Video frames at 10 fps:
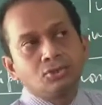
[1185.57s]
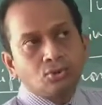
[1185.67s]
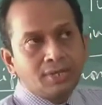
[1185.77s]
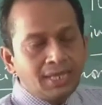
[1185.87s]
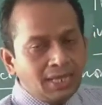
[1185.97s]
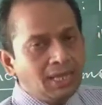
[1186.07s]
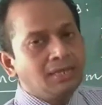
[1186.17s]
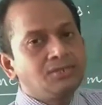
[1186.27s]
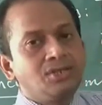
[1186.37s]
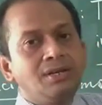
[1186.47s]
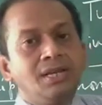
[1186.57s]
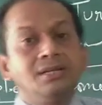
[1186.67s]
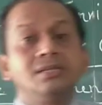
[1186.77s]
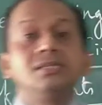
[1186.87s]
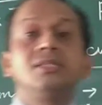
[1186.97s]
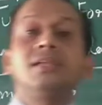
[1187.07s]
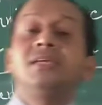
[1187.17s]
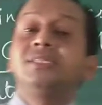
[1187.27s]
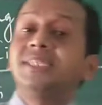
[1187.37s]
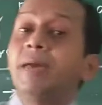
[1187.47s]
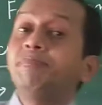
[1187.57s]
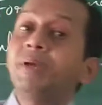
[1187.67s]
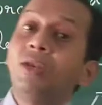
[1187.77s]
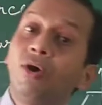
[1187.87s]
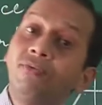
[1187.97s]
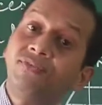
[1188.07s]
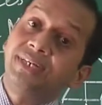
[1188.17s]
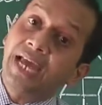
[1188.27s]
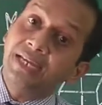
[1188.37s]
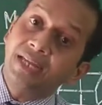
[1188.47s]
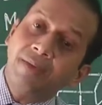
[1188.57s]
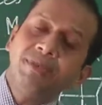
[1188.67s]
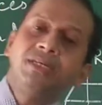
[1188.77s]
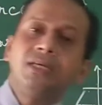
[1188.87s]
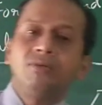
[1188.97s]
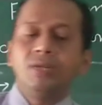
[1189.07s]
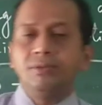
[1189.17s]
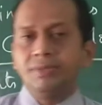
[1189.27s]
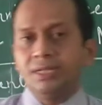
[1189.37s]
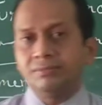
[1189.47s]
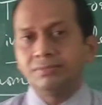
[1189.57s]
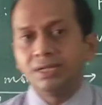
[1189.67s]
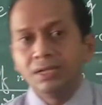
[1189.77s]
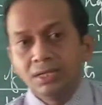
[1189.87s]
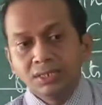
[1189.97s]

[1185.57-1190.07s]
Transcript: So here, children, it is an example of dynamic equilibrium.